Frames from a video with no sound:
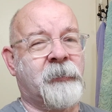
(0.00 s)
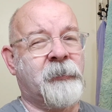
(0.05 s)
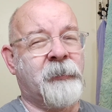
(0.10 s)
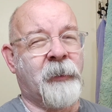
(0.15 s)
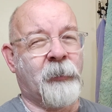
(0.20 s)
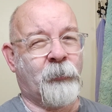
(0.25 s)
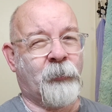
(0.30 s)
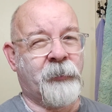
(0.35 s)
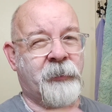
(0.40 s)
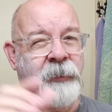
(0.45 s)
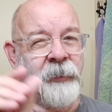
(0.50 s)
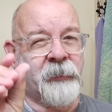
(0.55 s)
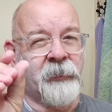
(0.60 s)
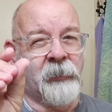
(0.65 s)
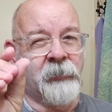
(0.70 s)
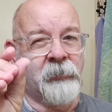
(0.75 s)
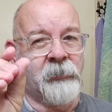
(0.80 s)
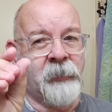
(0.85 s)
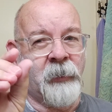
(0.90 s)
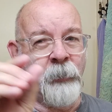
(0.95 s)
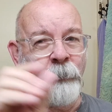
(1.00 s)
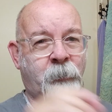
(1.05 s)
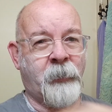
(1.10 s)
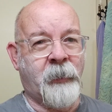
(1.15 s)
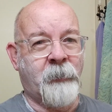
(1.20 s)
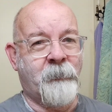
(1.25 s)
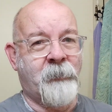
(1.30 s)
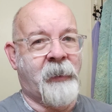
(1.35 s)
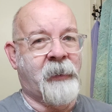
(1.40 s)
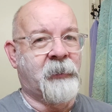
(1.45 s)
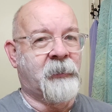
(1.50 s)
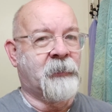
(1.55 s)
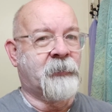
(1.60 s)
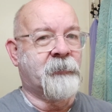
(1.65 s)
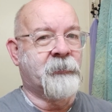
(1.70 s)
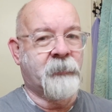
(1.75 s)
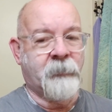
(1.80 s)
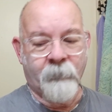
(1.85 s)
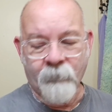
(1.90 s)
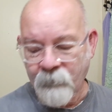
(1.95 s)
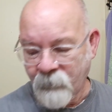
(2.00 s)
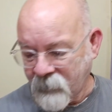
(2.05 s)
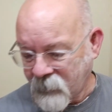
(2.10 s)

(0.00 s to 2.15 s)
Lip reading: In other words, just a little bit of maintenance.